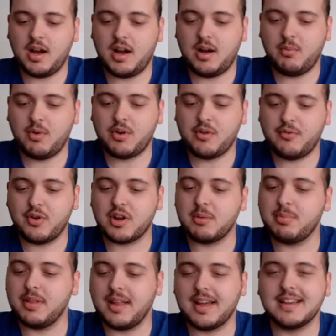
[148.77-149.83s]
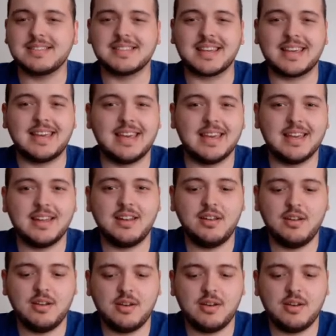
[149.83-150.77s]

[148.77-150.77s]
I wonder if you're gonna play as the kid.